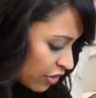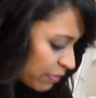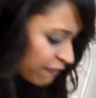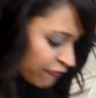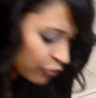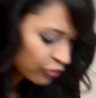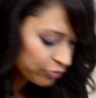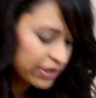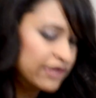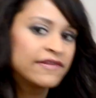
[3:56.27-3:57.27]
to be fooled
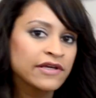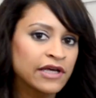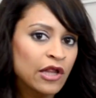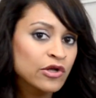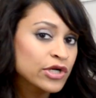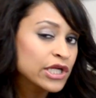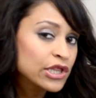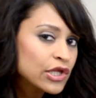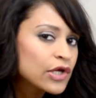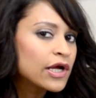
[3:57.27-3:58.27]
because the color can
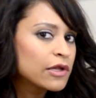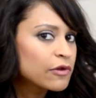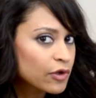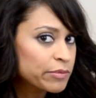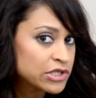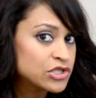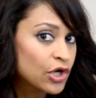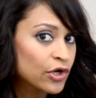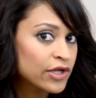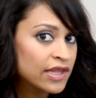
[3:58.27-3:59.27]
look a little bit
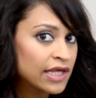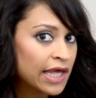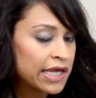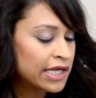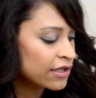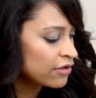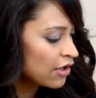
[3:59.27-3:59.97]
dark in the can,